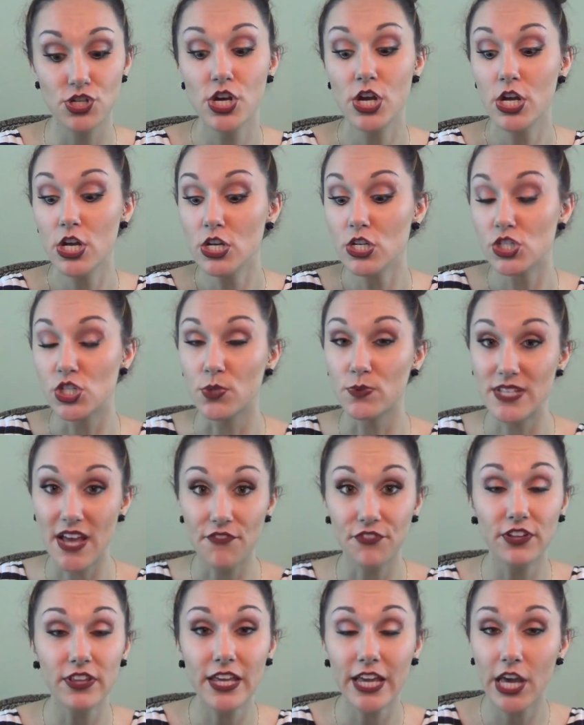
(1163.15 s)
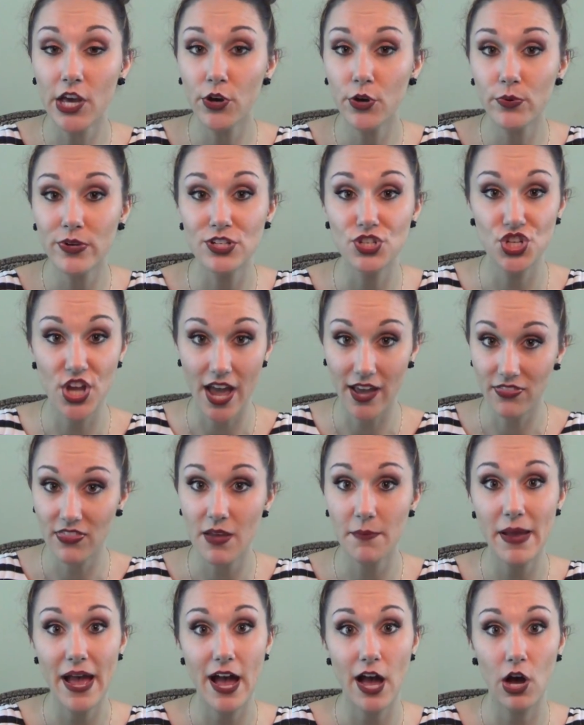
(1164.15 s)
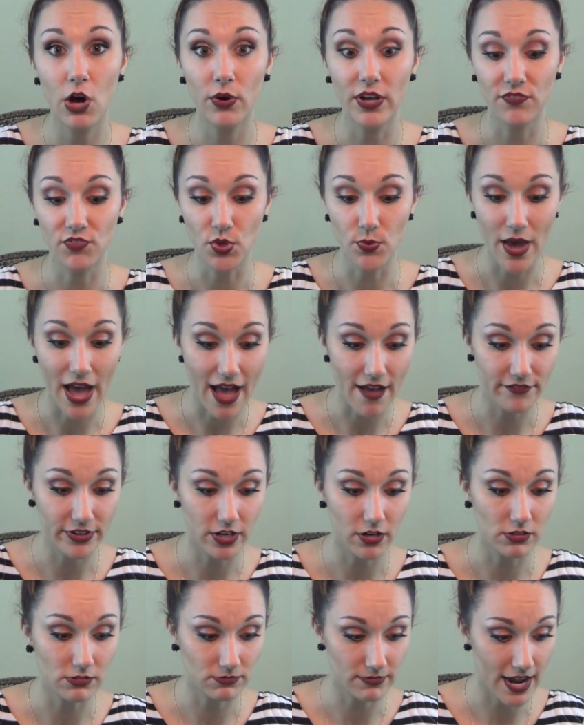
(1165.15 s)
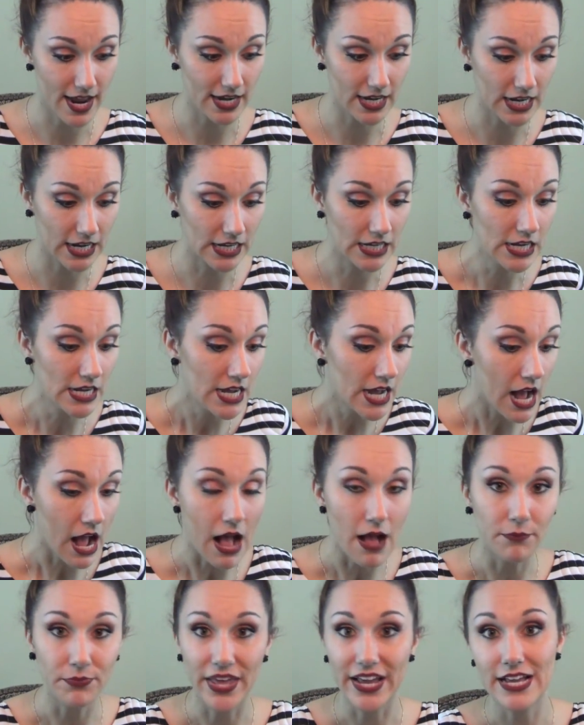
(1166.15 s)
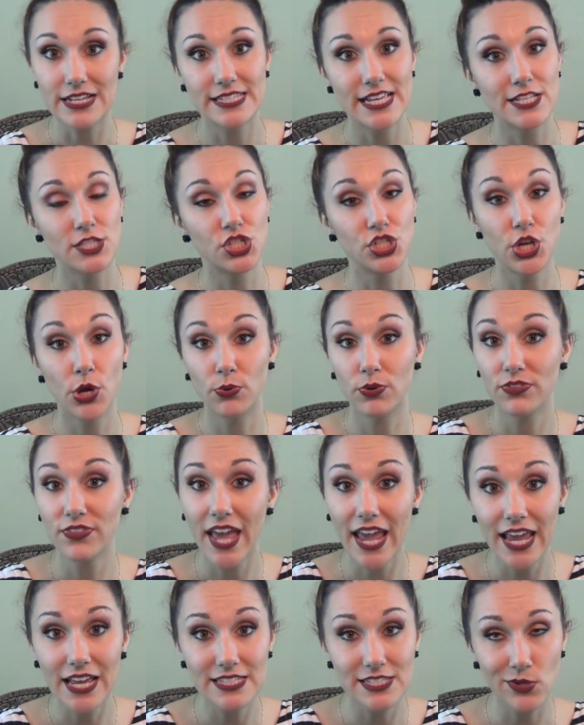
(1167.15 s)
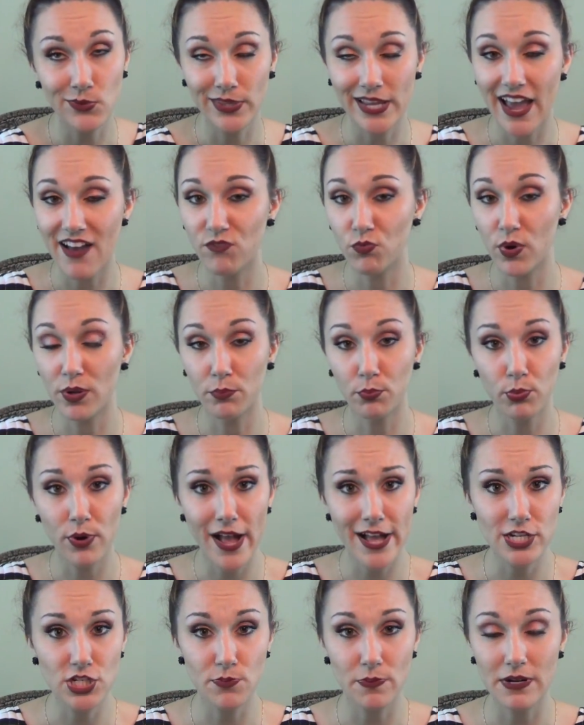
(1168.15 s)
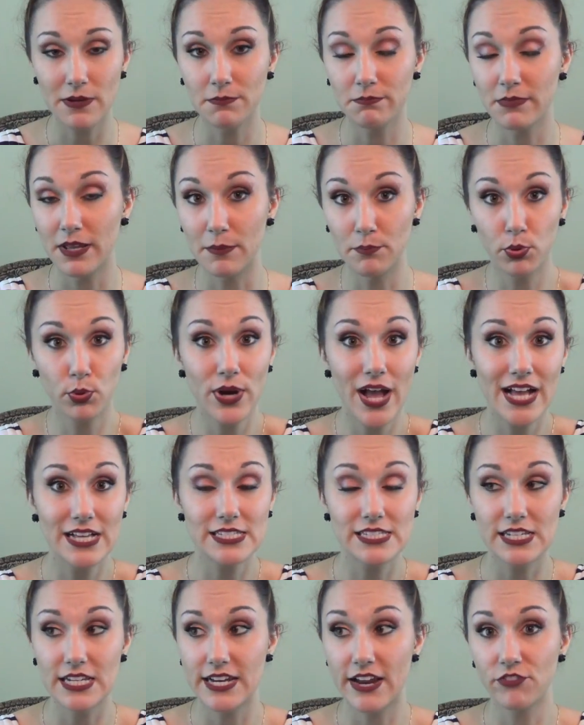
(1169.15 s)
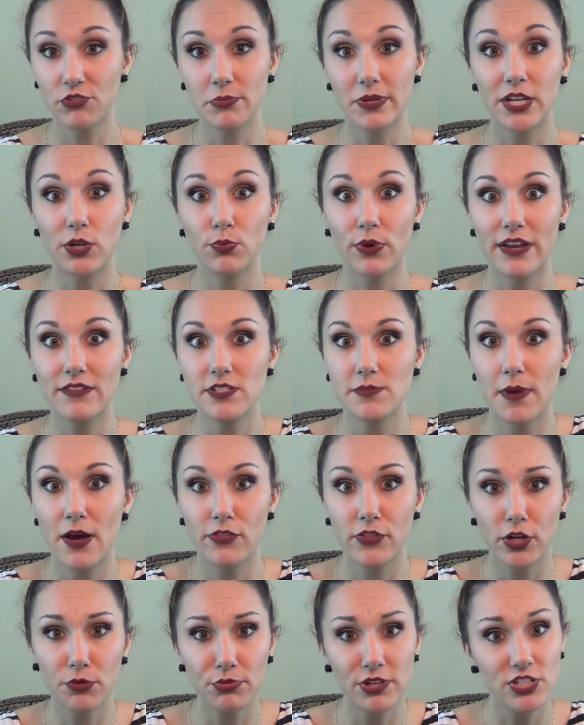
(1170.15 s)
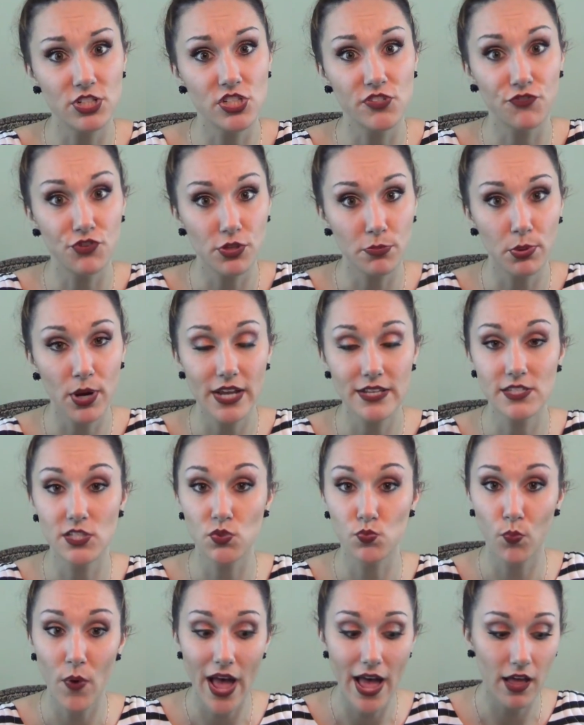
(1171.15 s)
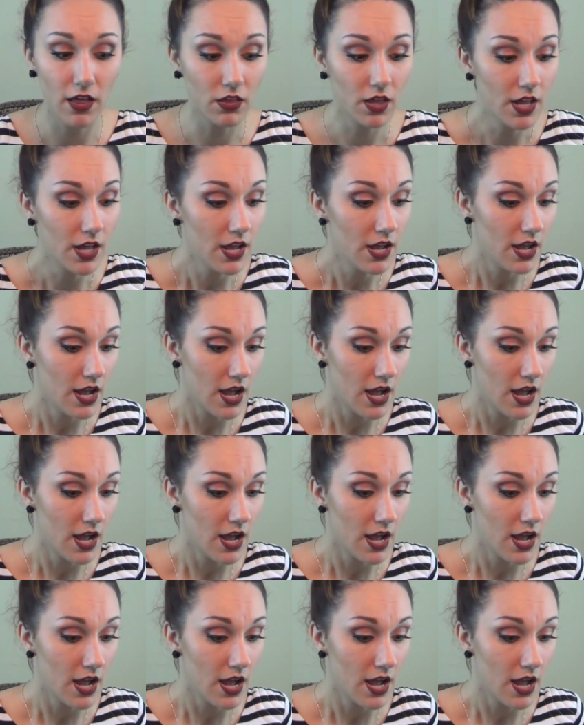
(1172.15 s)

So definitely go and check them out if you haven't already. Like I said, Sedona Lace, I only have one brush, but I'm impressed, and everybody raves about their brushes for the price as well.